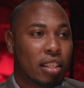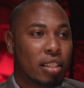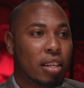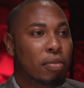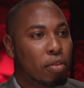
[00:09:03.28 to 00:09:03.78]

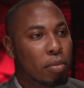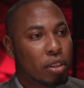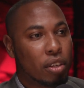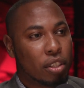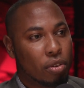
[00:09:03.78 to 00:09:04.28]
that
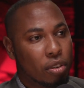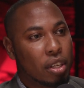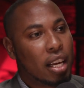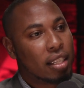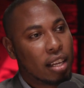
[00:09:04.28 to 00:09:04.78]
information is not
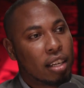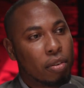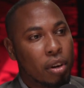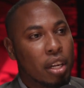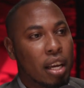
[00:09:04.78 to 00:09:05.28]

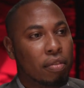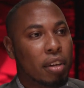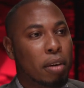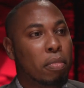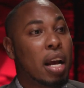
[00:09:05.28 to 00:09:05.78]
exactly readily
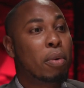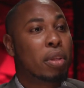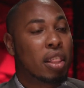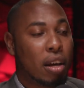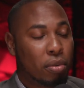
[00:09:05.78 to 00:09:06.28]
available
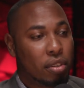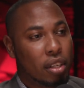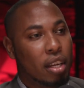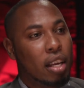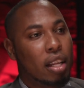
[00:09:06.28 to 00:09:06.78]
without